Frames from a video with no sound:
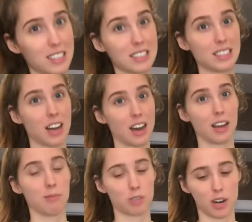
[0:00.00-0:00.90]
time
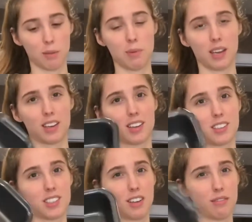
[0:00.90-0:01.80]
trying to pick
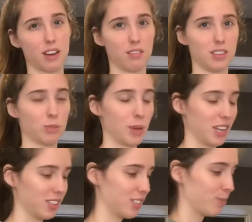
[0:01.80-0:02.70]
stuff out of these
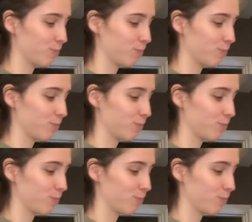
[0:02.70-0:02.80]
pans.